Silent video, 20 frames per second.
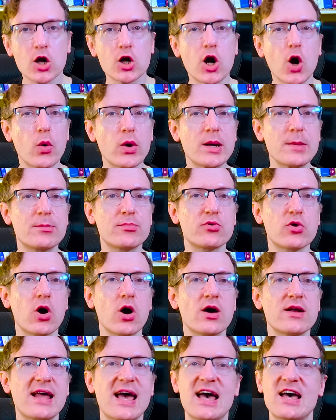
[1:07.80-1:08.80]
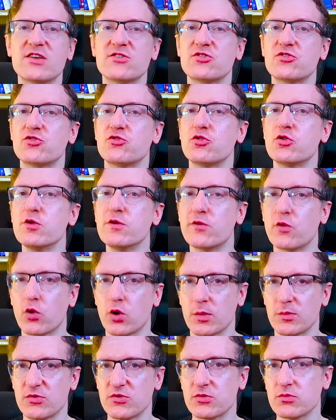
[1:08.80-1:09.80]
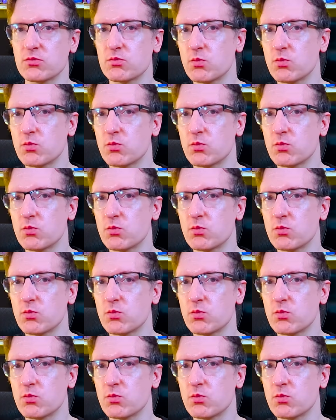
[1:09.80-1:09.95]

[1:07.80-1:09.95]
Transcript: Going broad has two forms.